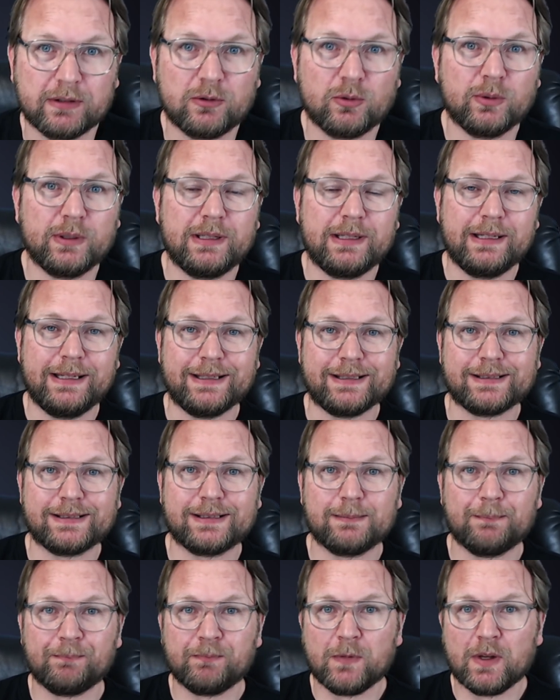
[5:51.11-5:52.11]
Gorilla
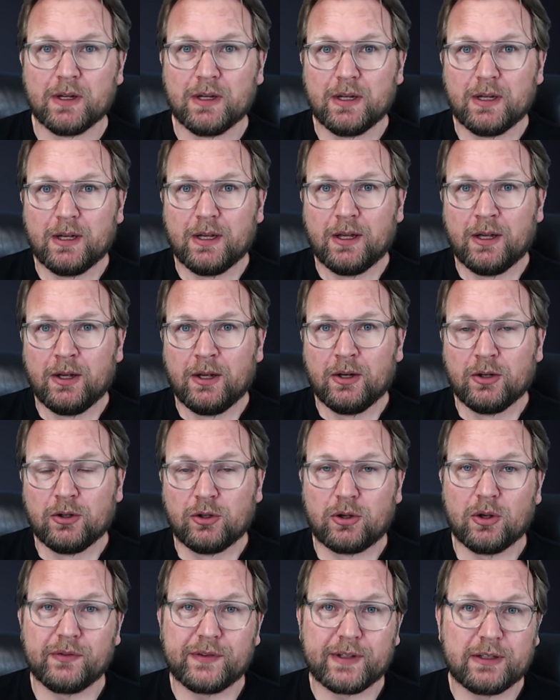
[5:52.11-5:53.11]
is.
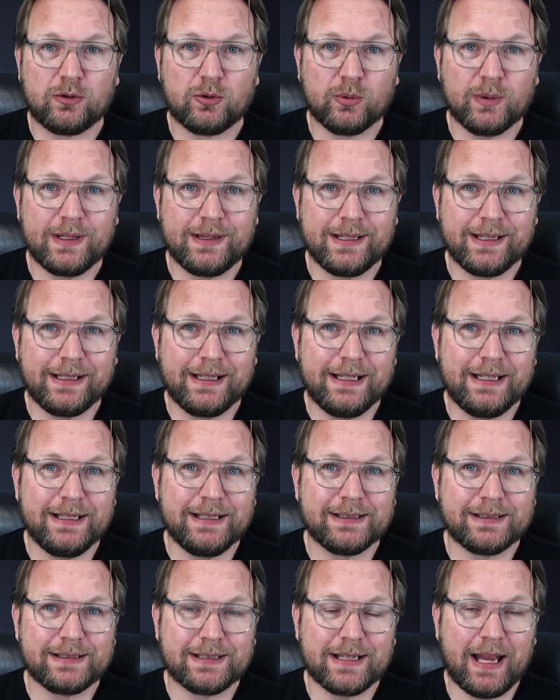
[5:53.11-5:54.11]
Content Gorilla
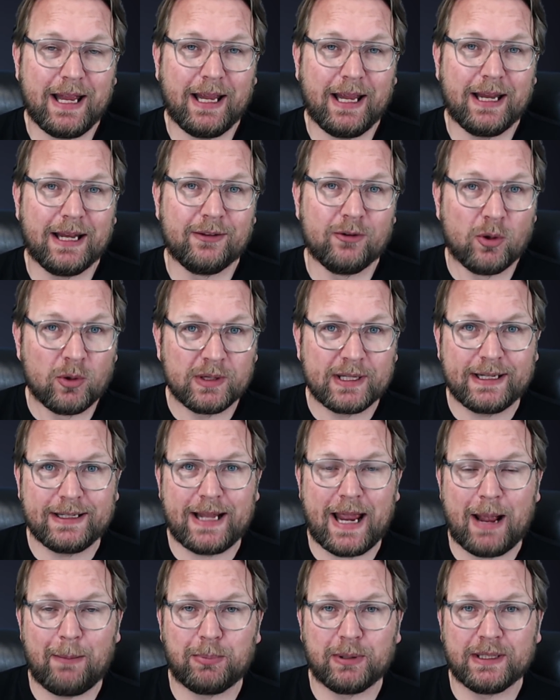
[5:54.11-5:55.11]
is an online
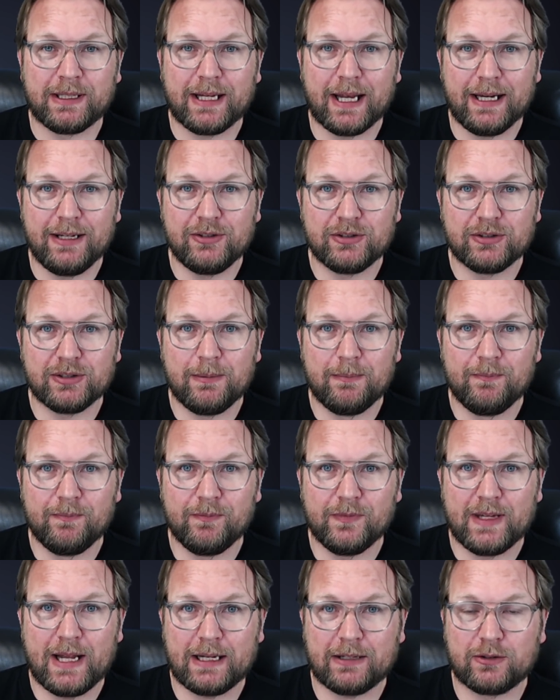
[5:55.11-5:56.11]
application
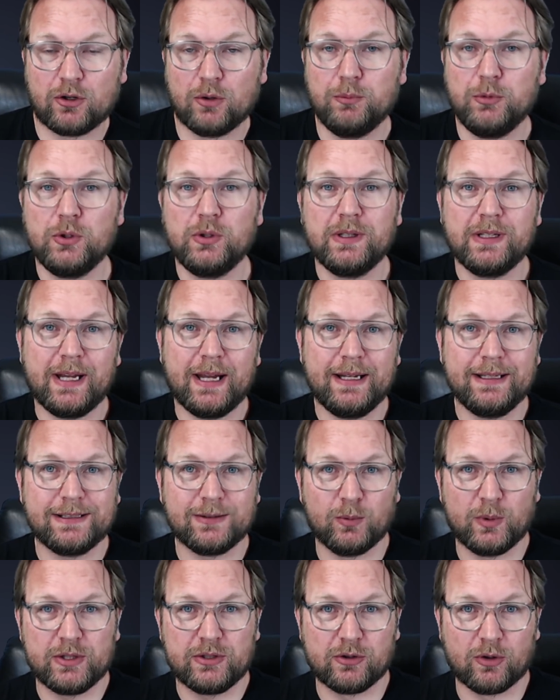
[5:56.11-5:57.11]
that
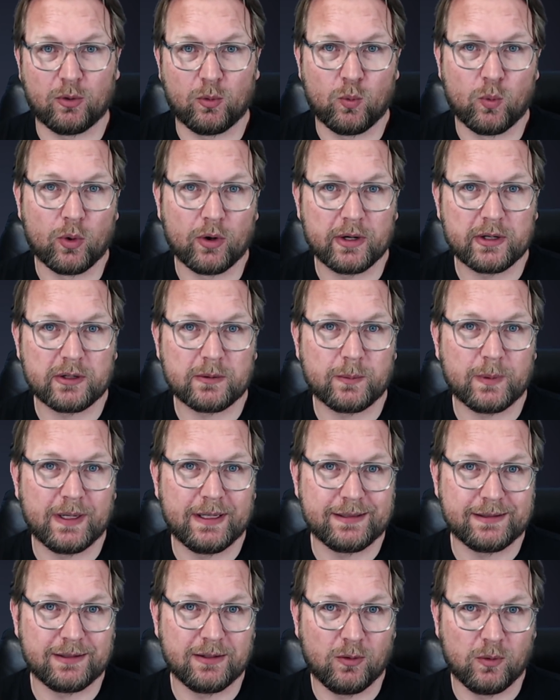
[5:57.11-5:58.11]
communicates with your
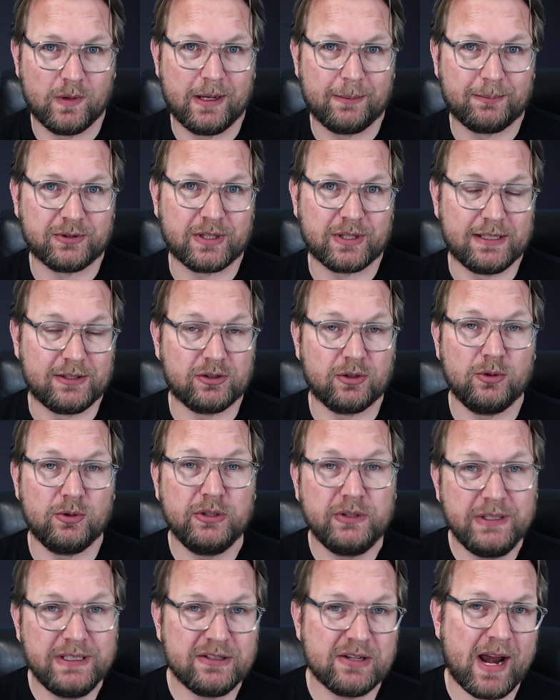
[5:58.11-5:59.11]
WordPress website. So you
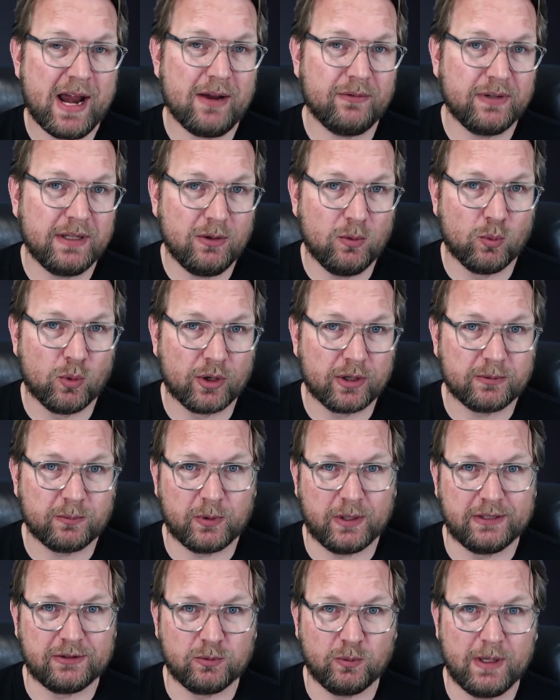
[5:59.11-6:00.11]
need to have a
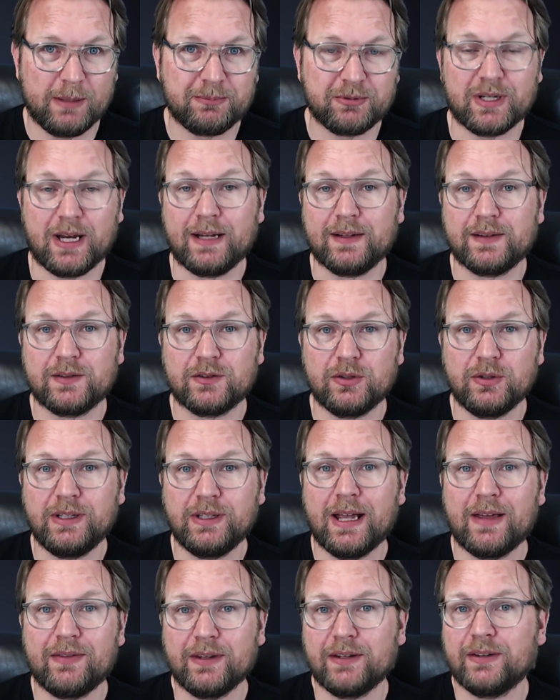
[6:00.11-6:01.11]
WordPress website to
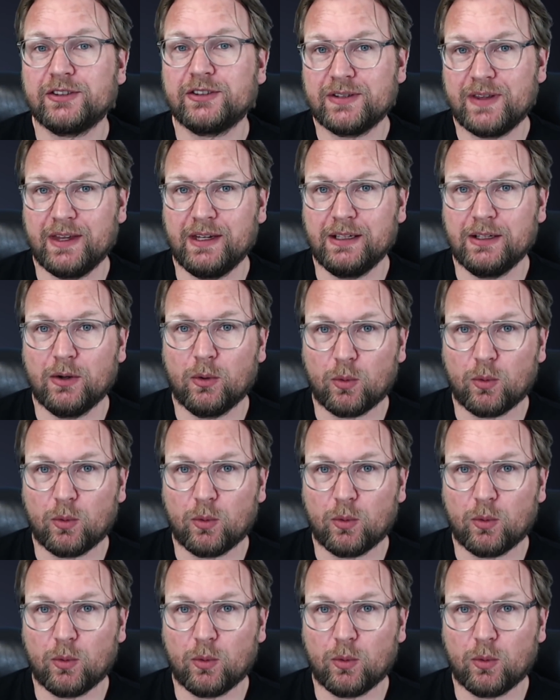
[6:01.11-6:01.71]
get this thing